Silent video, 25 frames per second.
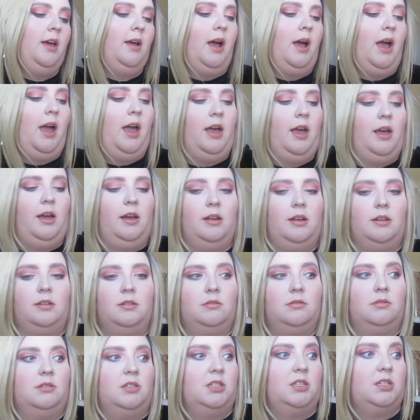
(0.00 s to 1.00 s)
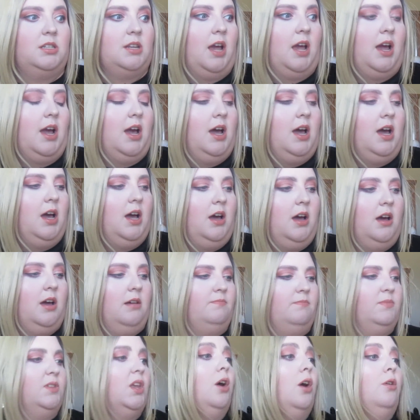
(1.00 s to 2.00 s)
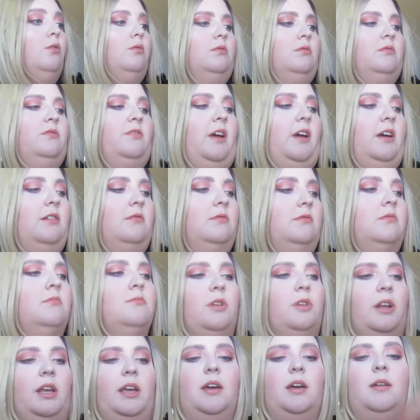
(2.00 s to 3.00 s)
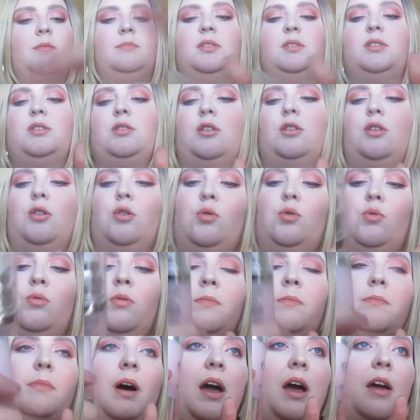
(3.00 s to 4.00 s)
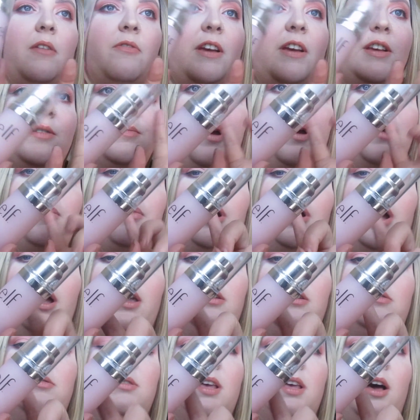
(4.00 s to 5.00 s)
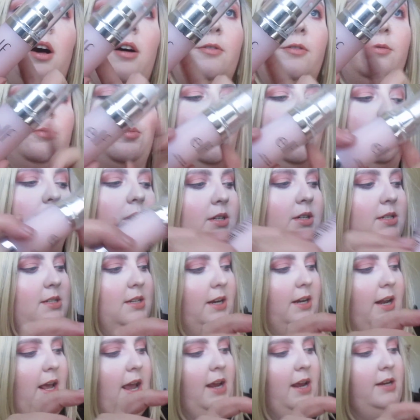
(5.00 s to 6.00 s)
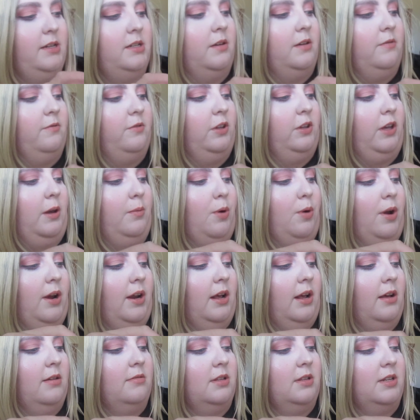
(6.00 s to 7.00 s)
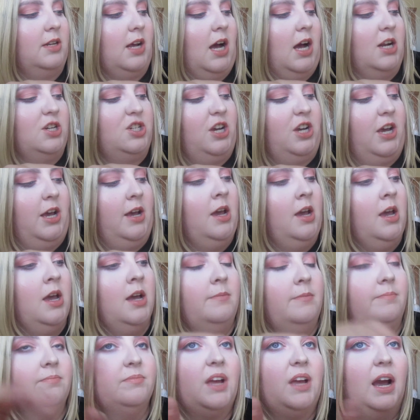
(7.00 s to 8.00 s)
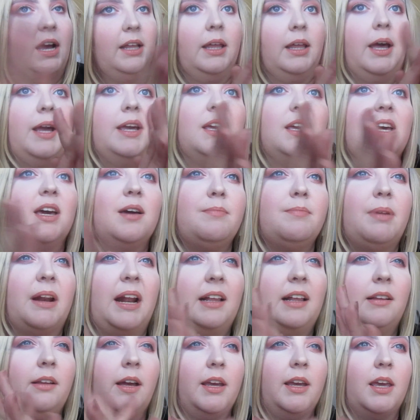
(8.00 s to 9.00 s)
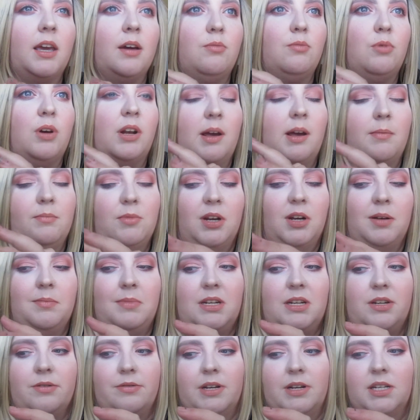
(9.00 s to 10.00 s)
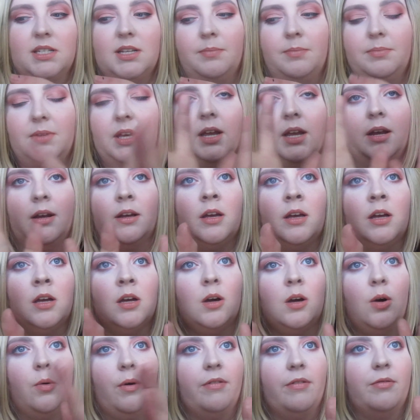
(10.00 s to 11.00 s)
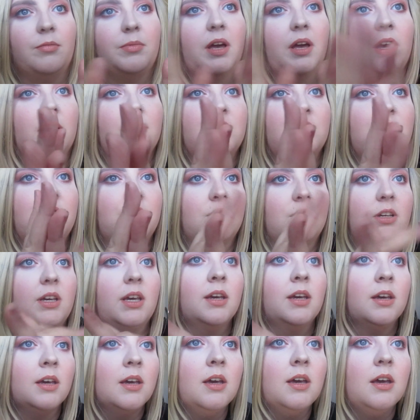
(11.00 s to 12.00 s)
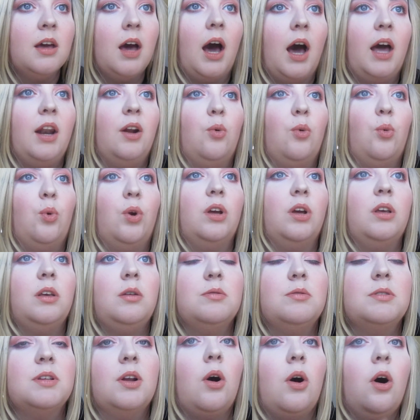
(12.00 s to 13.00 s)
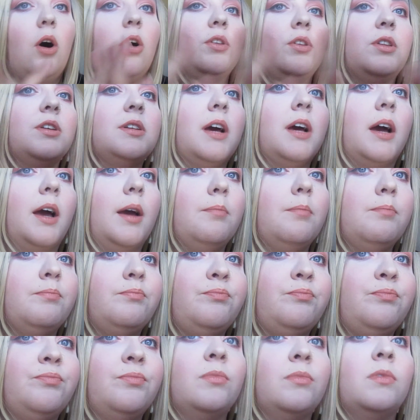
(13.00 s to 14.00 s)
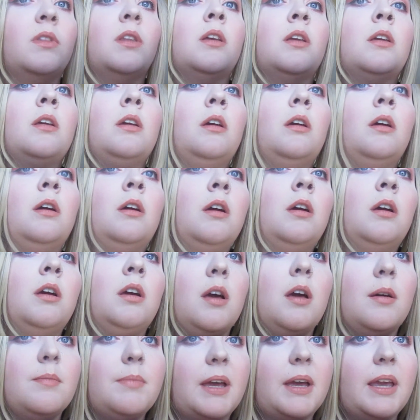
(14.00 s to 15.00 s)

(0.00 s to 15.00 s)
And though, now when it comes to my face primer, I use the e.l.f. Poreless today. Didn't feel like breaking out the Tatcha. I like it, but I like it when I'm going to be doing something away from the house usually. I don't want to use it all the time. But